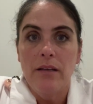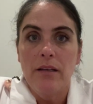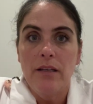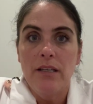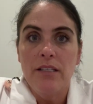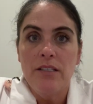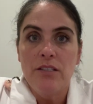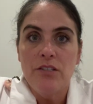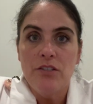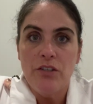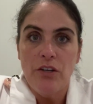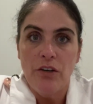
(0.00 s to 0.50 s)

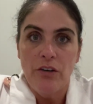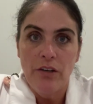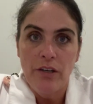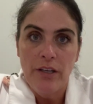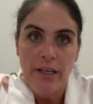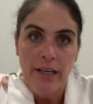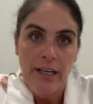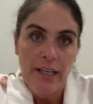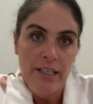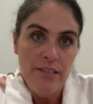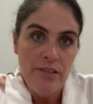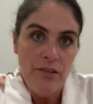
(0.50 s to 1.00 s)
inserted a
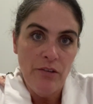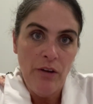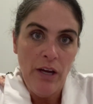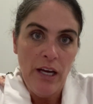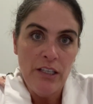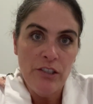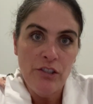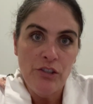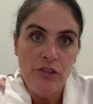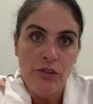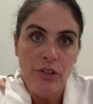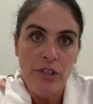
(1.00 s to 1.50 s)

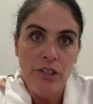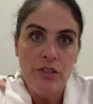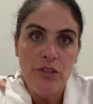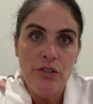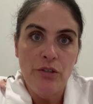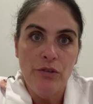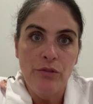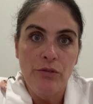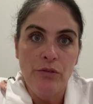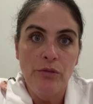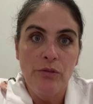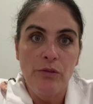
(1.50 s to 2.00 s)
nasogastric
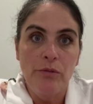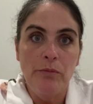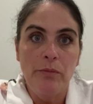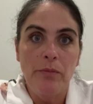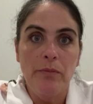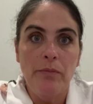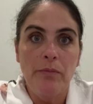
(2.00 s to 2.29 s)
tube